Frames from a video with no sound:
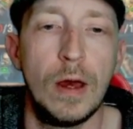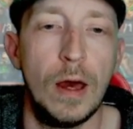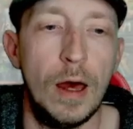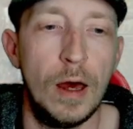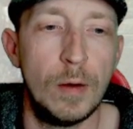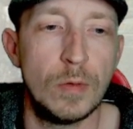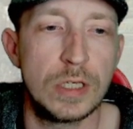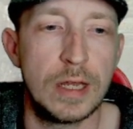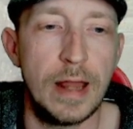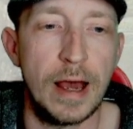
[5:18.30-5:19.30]

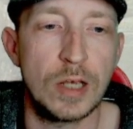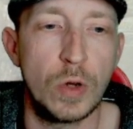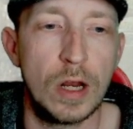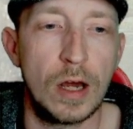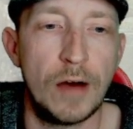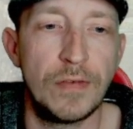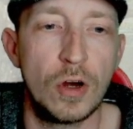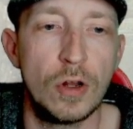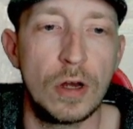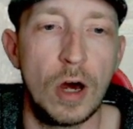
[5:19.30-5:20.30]
So next we're going to have a
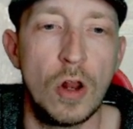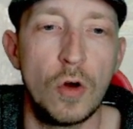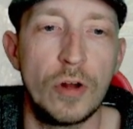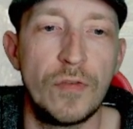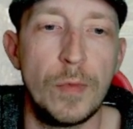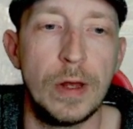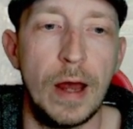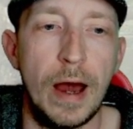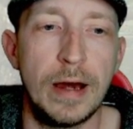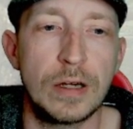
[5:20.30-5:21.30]
kind of look at them in
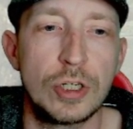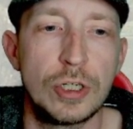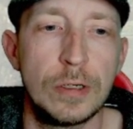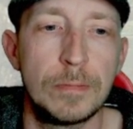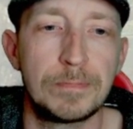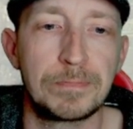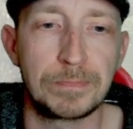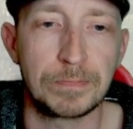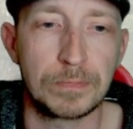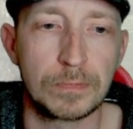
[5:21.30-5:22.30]
action.
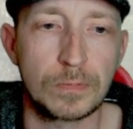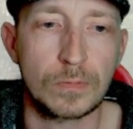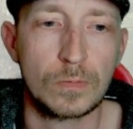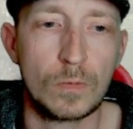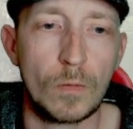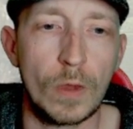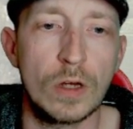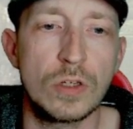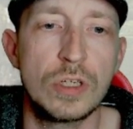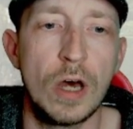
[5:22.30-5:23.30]

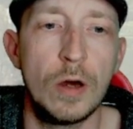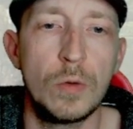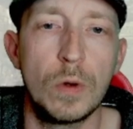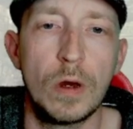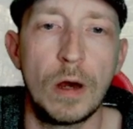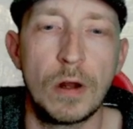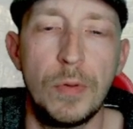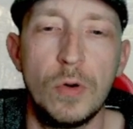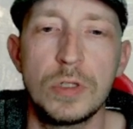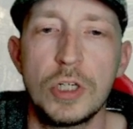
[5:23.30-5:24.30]
So I'm going to
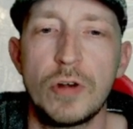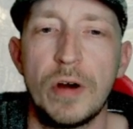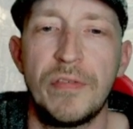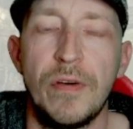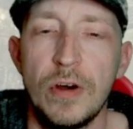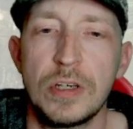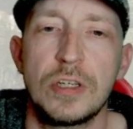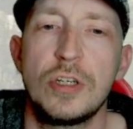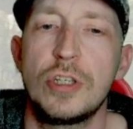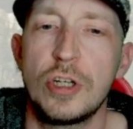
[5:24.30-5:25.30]
pause it straight off first,
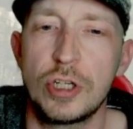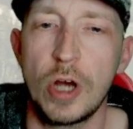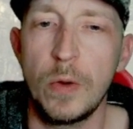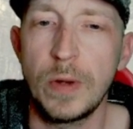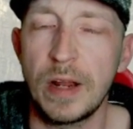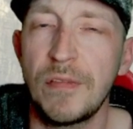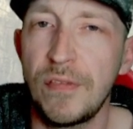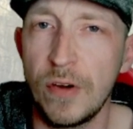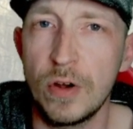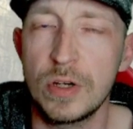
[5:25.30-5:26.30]
just to show that the
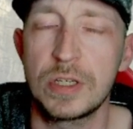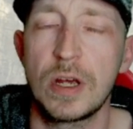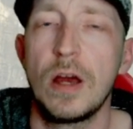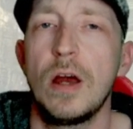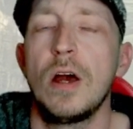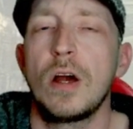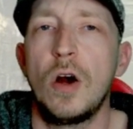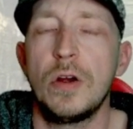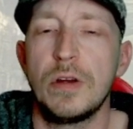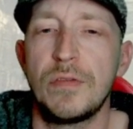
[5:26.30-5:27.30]
first
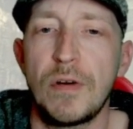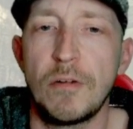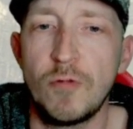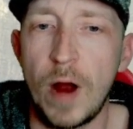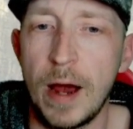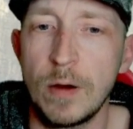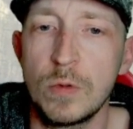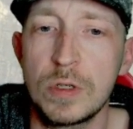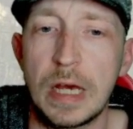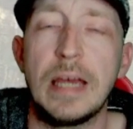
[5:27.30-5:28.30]
kind of
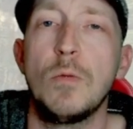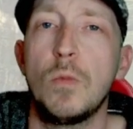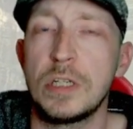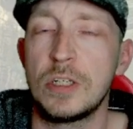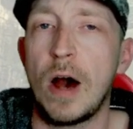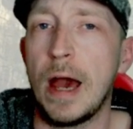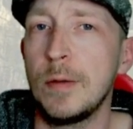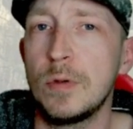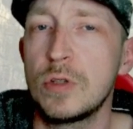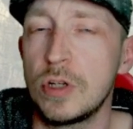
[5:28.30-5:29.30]
round it is not
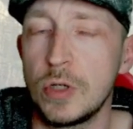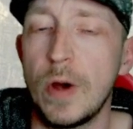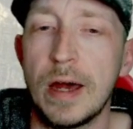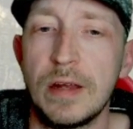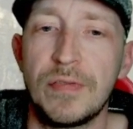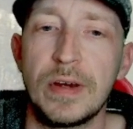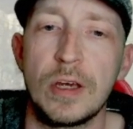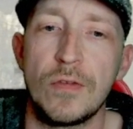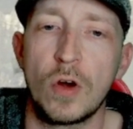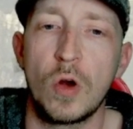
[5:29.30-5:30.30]
able to do anything.
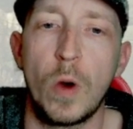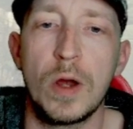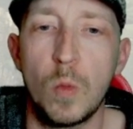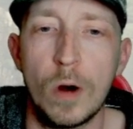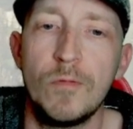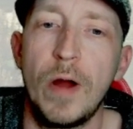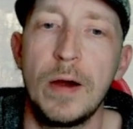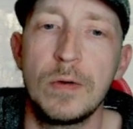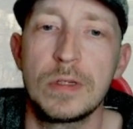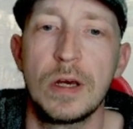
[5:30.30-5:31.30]
You've got to wait 1
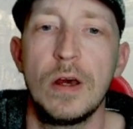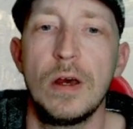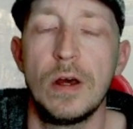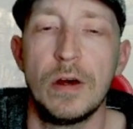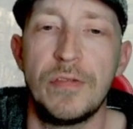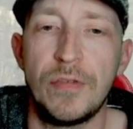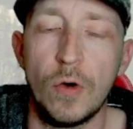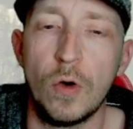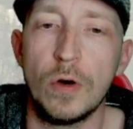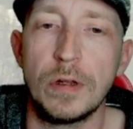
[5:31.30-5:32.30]
round
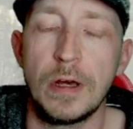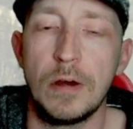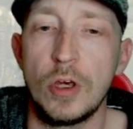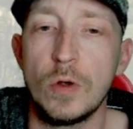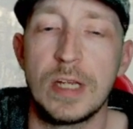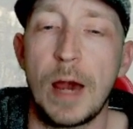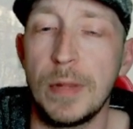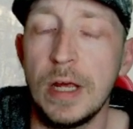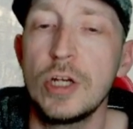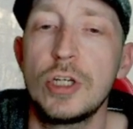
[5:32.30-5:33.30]
for using the
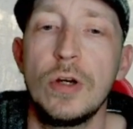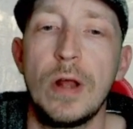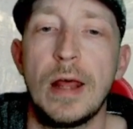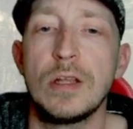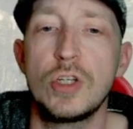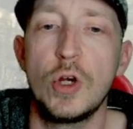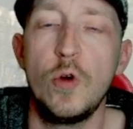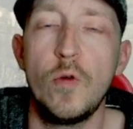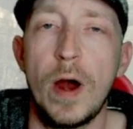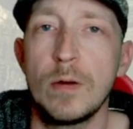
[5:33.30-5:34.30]
ammunition and then
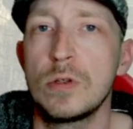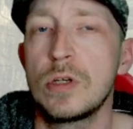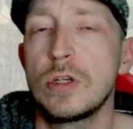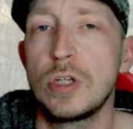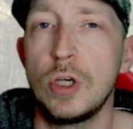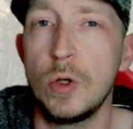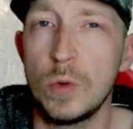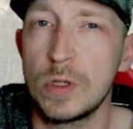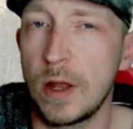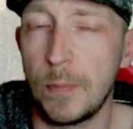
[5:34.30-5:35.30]
2 rounds to
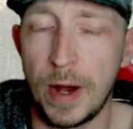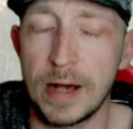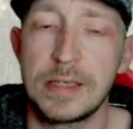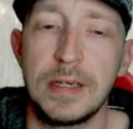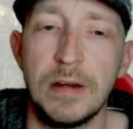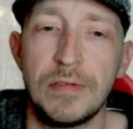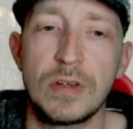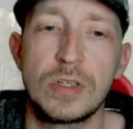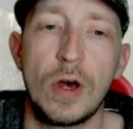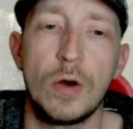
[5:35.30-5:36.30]
use the passive.
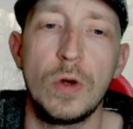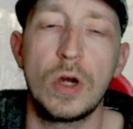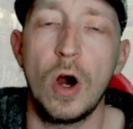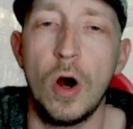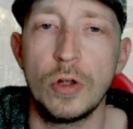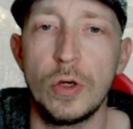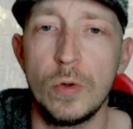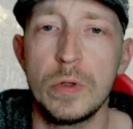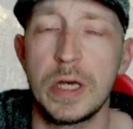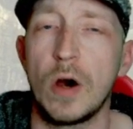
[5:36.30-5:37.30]
So you can't
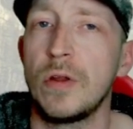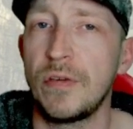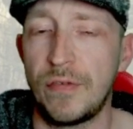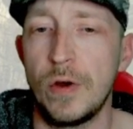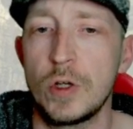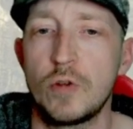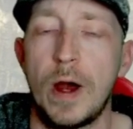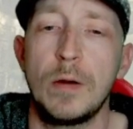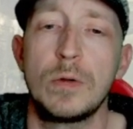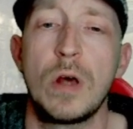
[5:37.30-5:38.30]
use it on the first
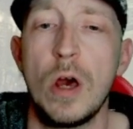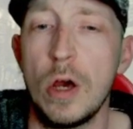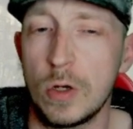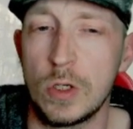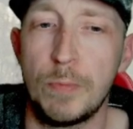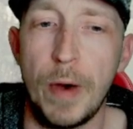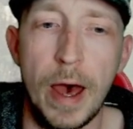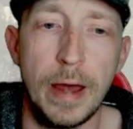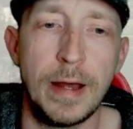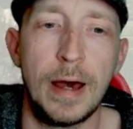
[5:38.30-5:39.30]
round, just
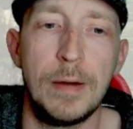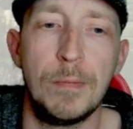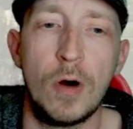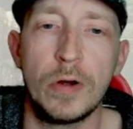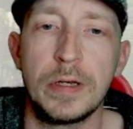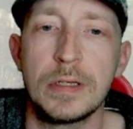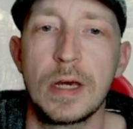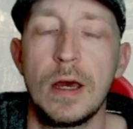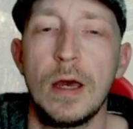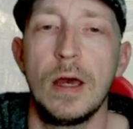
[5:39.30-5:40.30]
bear that in mind.
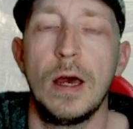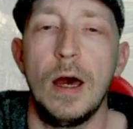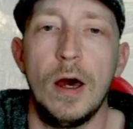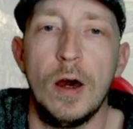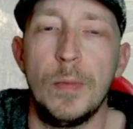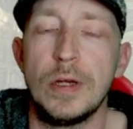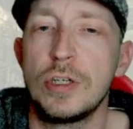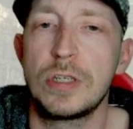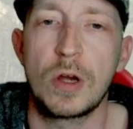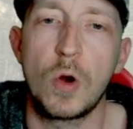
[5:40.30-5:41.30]
It's
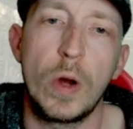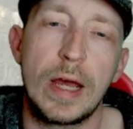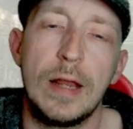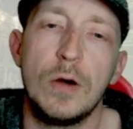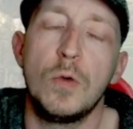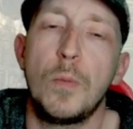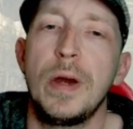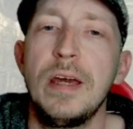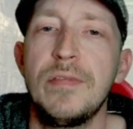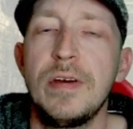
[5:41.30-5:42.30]
just a quick little
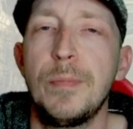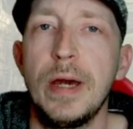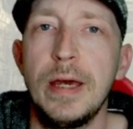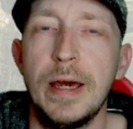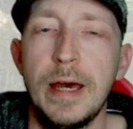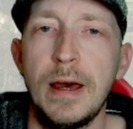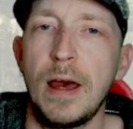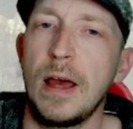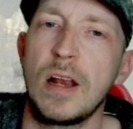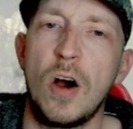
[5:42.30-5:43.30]
PvP here
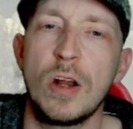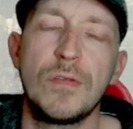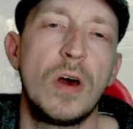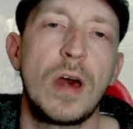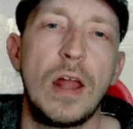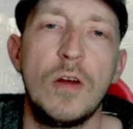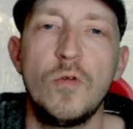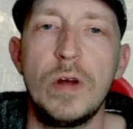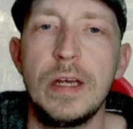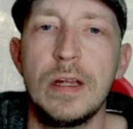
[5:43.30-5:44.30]
in kind of like an
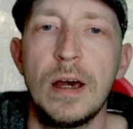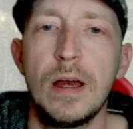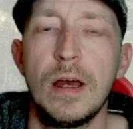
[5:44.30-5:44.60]
arena